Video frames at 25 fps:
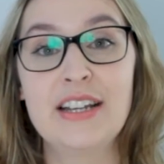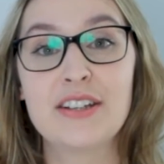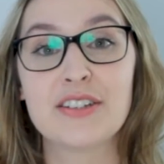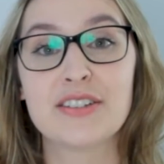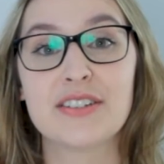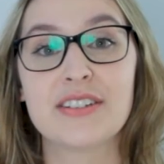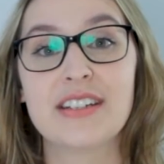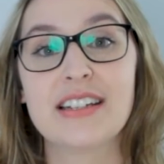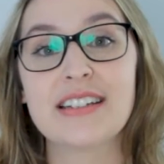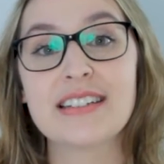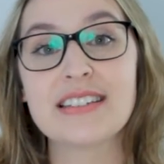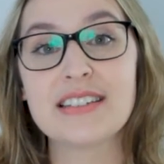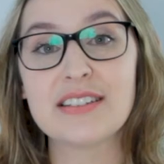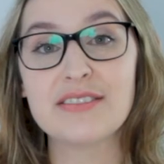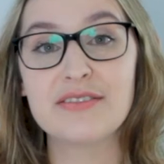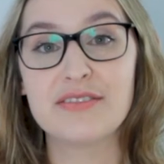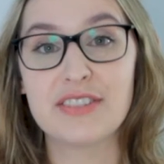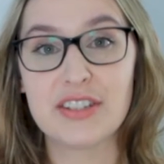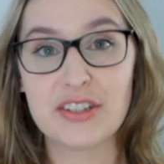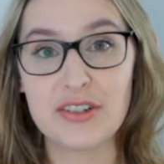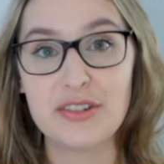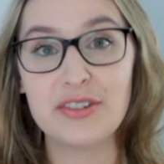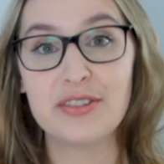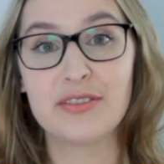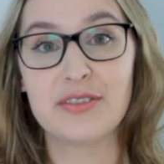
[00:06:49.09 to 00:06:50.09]
So that's the
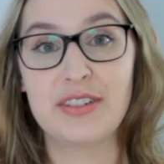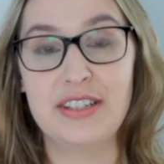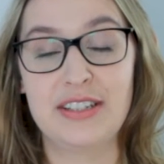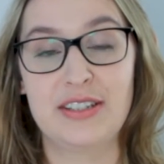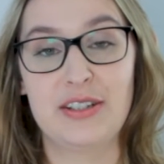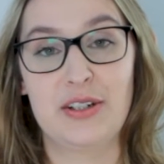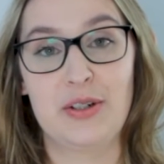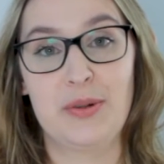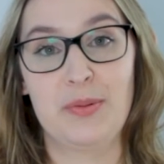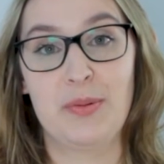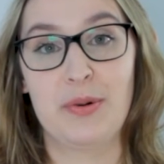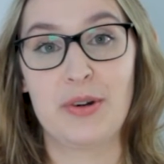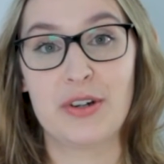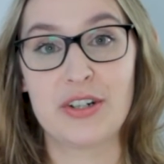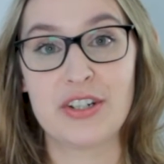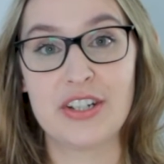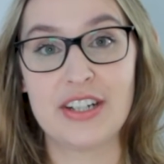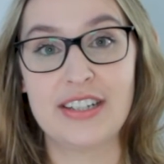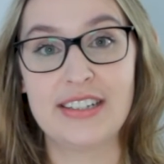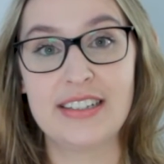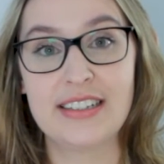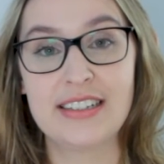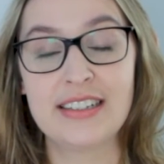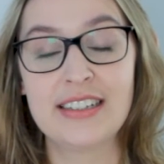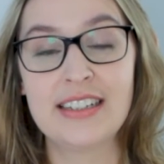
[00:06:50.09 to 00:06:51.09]
visual research
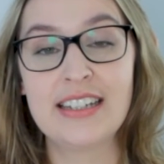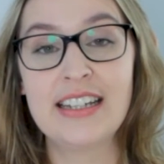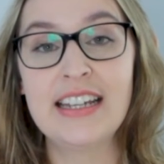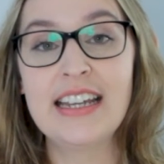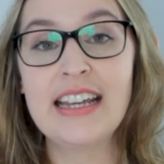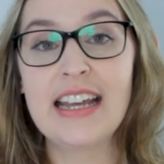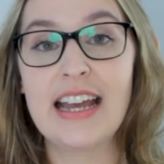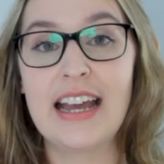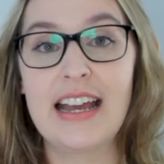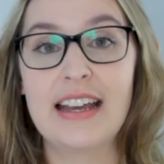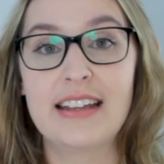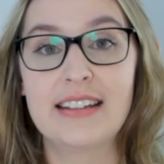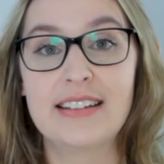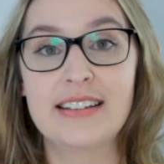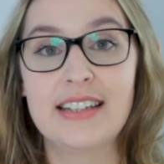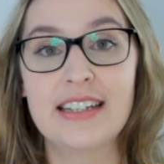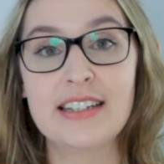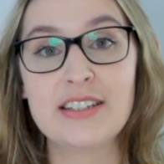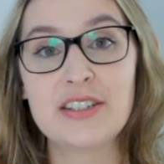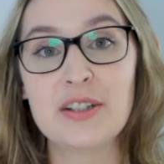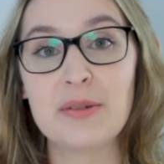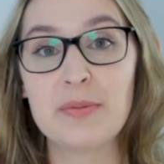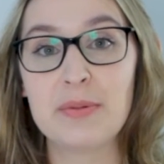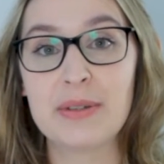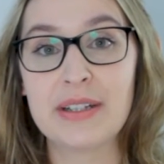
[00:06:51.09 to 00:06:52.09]
portion. And
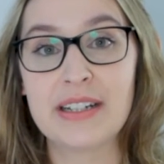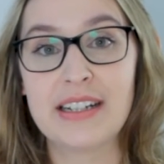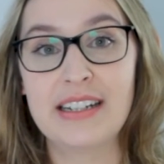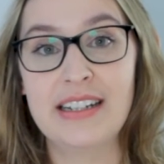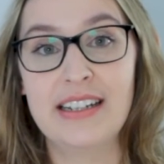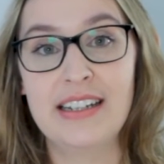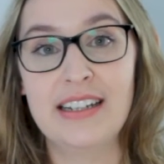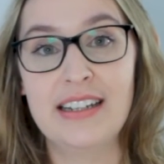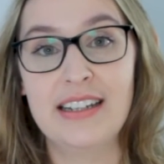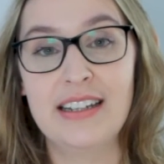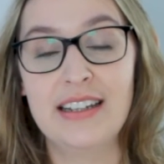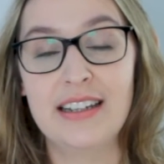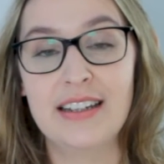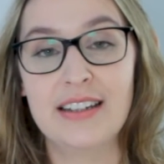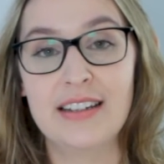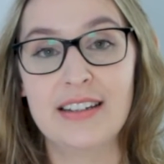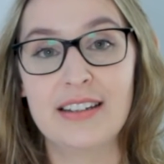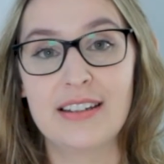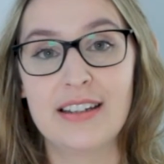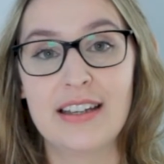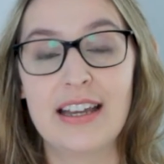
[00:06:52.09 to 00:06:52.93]
that typically